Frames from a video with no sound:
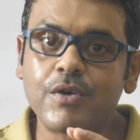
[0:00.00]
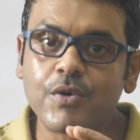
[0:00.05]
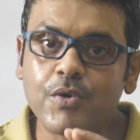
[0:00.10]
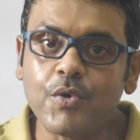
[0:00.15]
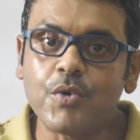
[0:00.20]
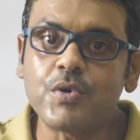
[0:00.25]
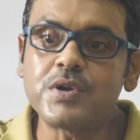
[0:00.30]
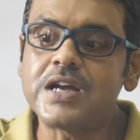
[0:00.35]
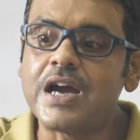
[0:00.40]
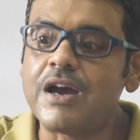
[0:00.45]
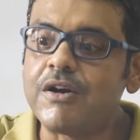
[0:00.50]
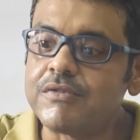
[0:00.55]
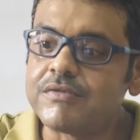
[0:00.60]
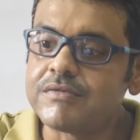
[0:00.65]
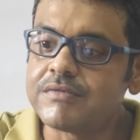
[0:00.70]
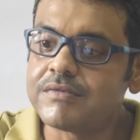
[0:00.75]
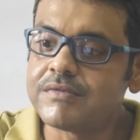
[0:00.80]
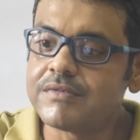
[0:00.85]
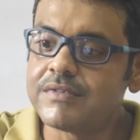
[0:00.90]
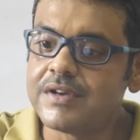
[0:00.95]
go
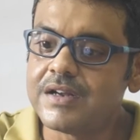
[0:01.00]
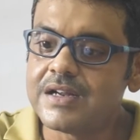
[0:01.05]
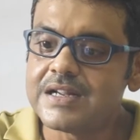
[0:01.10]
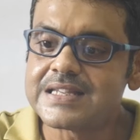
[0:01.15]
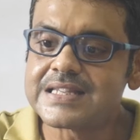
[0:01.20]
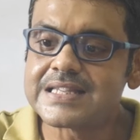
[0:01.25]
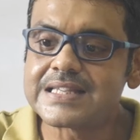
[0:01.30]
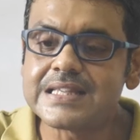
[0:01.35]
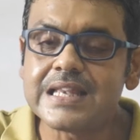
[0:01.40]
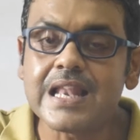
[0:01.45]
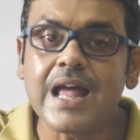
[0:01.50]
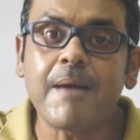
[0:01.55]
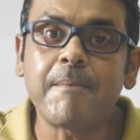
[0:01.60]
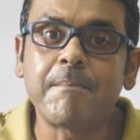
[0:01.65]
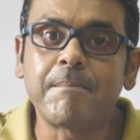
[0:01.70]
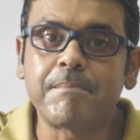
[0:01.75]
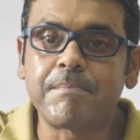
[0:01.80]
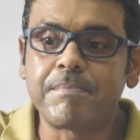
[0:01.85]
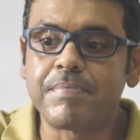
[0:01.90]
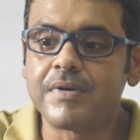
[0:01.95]
down,
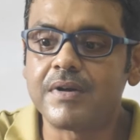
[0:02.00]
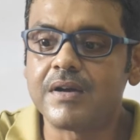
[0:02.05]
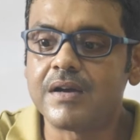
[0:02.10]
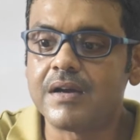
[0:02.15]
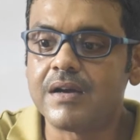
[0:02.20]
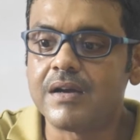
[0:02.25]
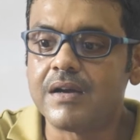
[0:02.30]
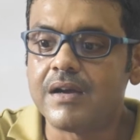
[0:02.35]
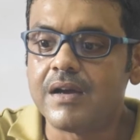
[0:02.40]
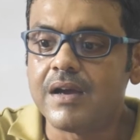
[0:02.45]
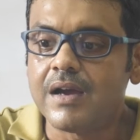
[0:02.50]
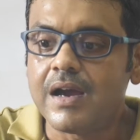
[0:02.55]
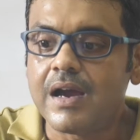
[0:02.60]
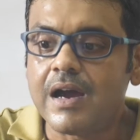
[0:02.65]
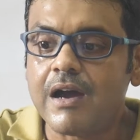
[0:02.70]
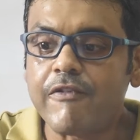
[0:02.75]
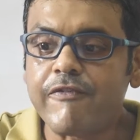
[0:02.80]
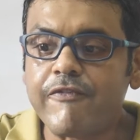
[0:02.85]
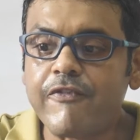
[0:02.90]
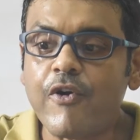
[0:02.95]
slump,
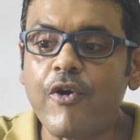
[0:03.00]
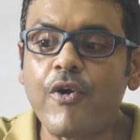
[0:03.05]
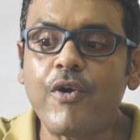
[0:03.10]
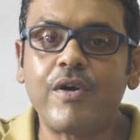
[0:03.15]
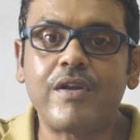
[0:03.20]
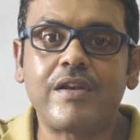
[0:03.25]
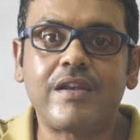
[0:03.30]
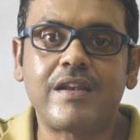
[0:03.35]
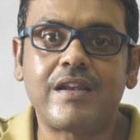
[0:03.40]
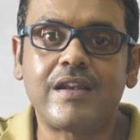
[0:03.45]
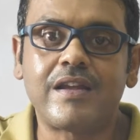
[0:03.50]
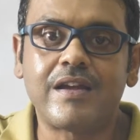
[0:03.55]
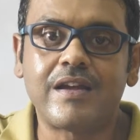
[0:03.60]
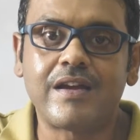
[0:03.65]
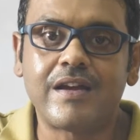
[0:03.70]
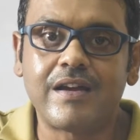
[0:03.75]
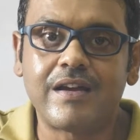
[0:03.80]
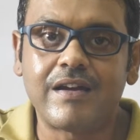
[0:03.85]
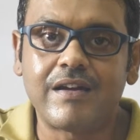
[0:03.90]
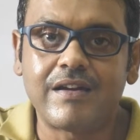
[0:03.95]
a fall,
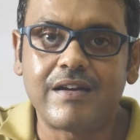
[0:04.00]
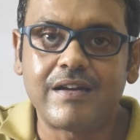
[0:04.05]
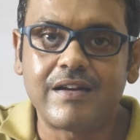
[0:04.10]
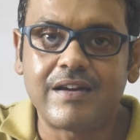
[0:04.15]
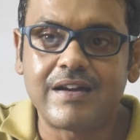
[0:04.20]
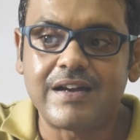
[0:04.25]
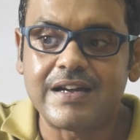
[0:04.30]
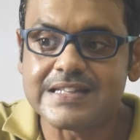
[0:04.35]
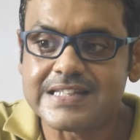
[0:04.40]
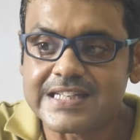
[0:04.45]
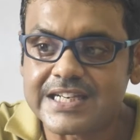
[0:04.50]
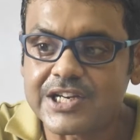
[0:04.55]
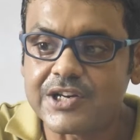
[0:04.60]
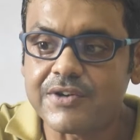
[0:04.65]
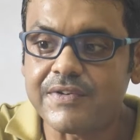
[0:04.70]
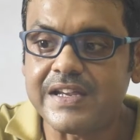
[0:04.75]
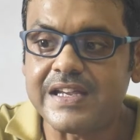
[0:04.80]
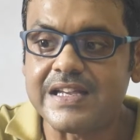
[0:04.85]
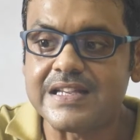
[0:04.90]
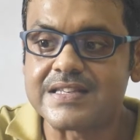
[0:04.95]
a
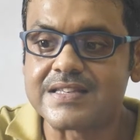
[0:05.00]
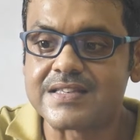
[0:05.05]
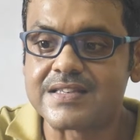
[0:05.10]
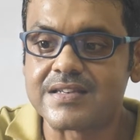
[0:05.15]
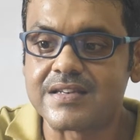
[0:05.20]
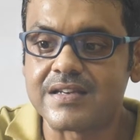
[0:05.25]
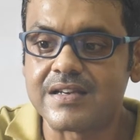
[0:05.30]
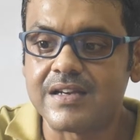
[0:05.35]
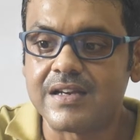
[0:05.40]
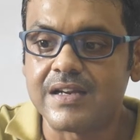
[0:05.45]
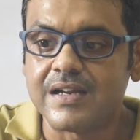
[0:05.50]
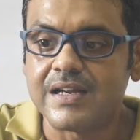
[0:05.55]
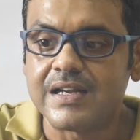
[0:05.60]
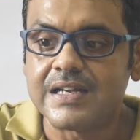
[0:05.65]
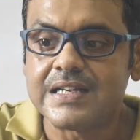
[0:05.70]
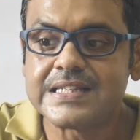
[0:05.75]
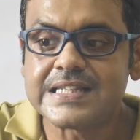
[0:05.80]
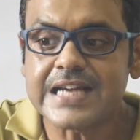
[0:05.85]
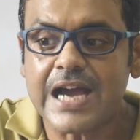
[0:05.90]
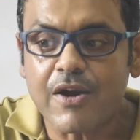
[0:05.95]
decrease,
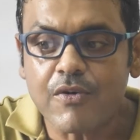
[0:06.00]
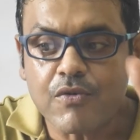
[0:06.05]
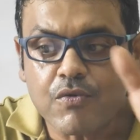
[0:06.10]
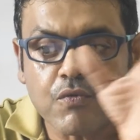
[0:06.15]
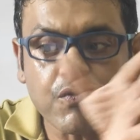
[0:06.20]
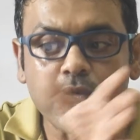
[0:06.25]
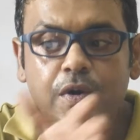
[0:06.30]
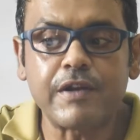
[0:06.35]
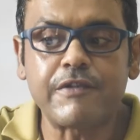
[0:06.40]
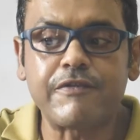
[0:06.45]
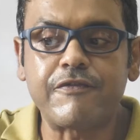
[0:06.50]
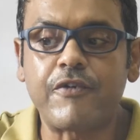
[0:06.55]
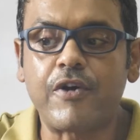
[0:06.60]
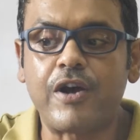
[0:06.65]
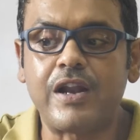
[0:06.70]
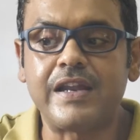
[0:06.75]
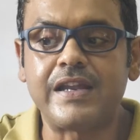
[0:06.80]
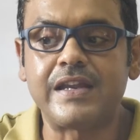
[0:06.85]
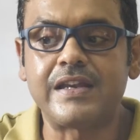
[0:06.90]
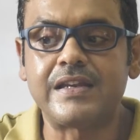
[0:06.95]
downward
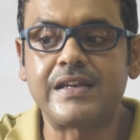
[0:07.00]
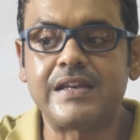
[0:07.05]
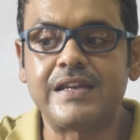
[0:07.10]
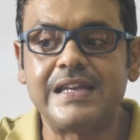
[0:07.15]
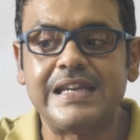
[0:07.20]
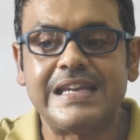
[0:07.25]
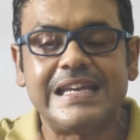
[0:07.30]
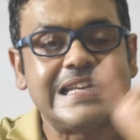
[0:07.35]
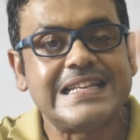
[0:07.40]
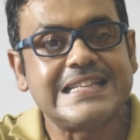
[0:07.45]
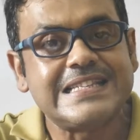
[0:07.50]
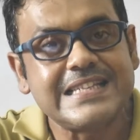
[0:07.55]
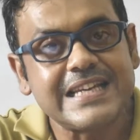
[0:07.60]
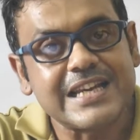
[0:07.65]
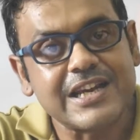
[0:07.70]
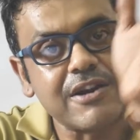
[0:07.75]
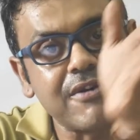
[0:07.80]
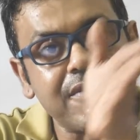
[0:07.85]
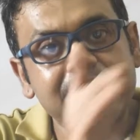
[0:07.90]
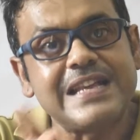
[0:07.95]
falling,
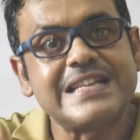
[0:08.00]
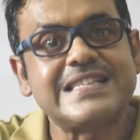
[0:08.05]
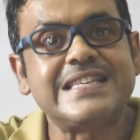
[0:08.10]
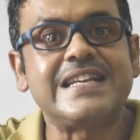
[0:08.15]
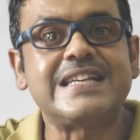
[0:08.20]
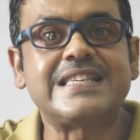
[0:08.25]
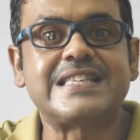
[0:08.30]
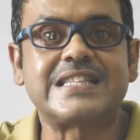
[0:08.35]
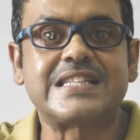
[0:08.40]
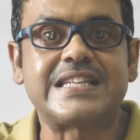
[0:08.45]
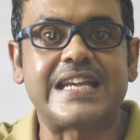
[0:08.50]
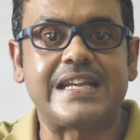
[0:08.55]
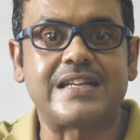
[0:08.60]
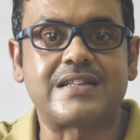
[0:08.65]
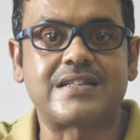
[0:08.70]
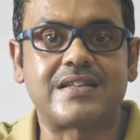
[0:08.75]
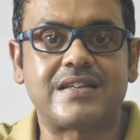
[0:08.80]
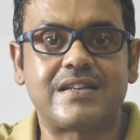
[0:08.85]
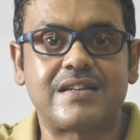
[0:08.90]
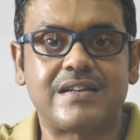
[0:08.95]
decreasing
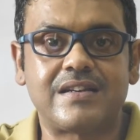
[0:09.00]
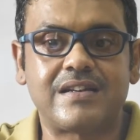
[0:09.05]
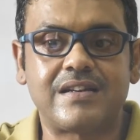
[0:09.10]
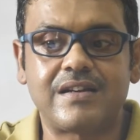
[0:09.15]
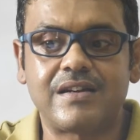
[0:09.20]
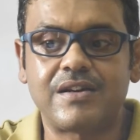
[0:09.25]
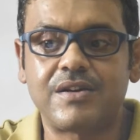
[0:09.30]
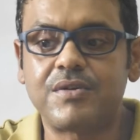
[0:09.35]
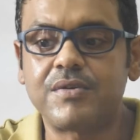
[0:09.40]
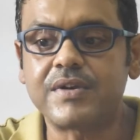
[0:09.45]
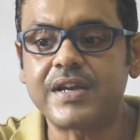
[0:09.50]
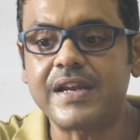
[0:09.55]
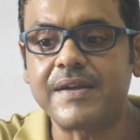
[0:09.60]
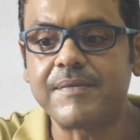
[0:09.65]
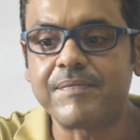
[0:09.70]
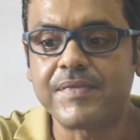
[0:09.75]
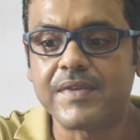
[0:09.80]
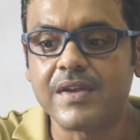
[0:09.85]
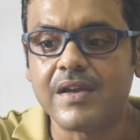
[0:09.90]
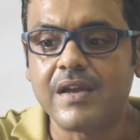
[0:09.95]
state.
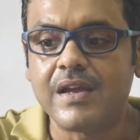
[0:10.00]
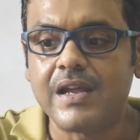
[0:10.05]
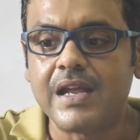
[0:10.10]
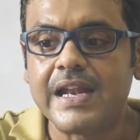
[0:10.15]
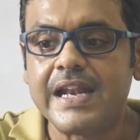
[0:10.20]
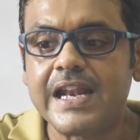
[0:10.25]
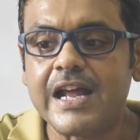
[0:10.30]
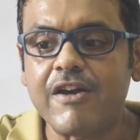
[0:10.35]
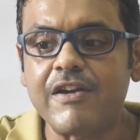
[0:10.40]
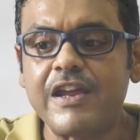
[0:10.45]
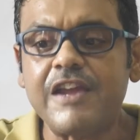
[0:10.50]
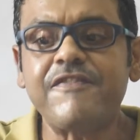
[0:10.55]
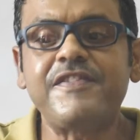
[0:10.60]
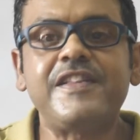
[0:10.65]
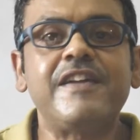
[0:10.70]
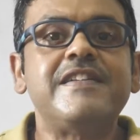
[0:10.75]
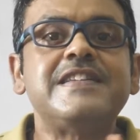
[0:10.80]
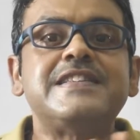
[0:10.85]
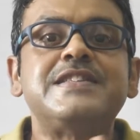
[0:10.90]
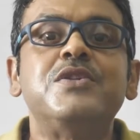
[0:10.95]
Okay. Now, if
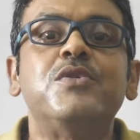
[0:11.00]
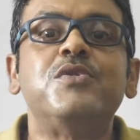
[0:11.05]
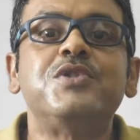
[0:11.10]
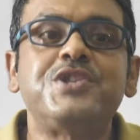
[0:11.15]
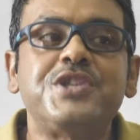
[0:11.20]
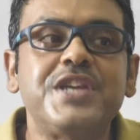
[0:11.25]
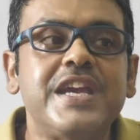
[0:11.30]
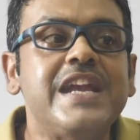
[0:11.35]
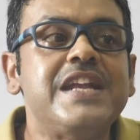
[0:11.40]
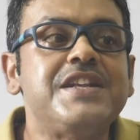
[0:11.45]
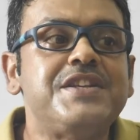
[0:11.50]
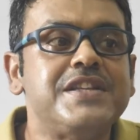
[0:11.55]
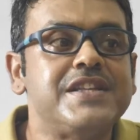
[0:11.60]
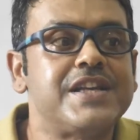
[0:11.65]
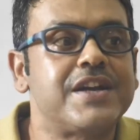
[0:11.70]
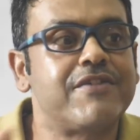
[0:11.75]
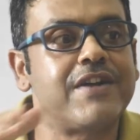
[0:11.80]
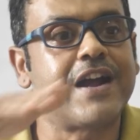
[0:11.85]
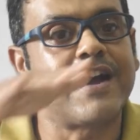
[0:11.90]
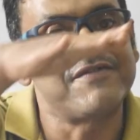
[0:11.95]
there is no change in
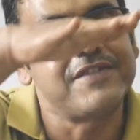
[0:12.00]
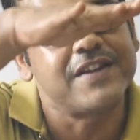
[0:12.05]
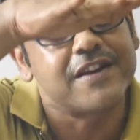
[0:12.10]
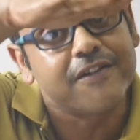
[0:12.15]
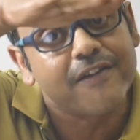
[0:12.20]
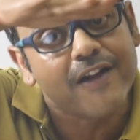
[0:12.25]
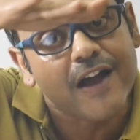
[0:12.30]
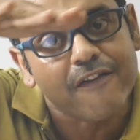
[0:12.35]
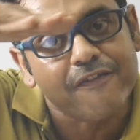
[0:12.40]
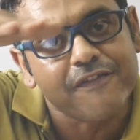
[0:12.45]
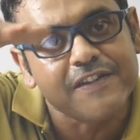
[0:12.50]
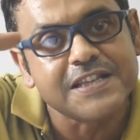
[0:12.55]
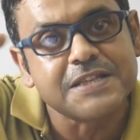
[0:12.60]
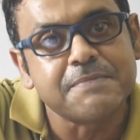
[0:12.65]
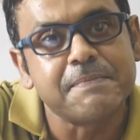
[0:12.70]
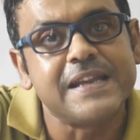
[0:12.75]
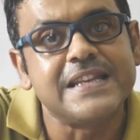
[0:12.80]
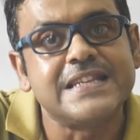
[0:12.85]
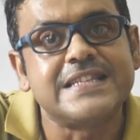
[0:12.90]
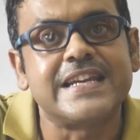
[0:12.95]
the graph is
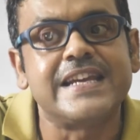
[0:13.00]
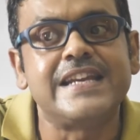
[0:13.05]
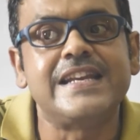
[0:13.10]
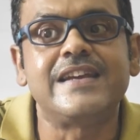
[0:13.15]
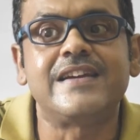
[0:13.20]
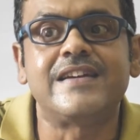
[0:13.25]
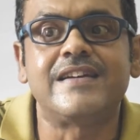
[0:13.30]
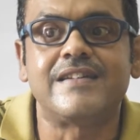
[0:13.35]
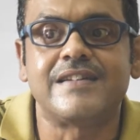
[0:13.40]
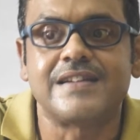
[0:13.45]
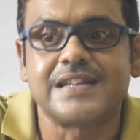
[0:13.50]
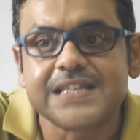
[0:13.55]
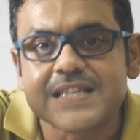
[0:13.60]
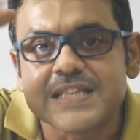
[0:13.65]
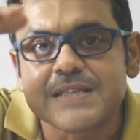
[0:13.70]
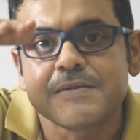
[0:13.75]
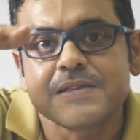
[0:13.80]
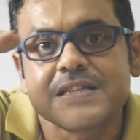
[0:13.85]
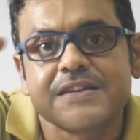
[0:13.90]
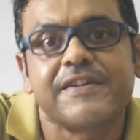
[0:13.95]
maintaining a
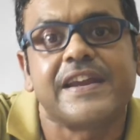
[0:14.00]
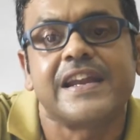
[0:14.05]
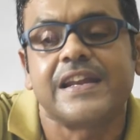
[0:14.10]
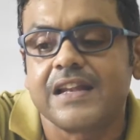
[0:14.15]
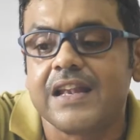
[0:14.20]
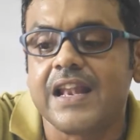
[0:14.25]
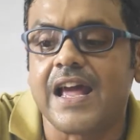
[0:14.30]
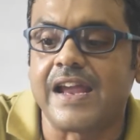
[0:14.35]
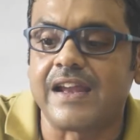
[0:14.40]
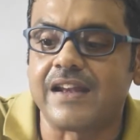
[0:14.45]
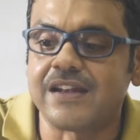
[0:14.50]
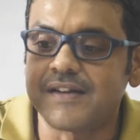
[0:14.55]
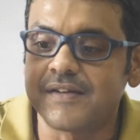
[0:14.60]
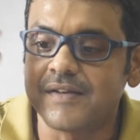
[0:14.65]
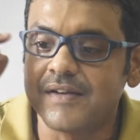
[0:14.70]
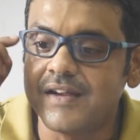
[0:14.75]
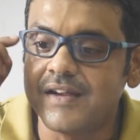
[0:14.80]
straight line.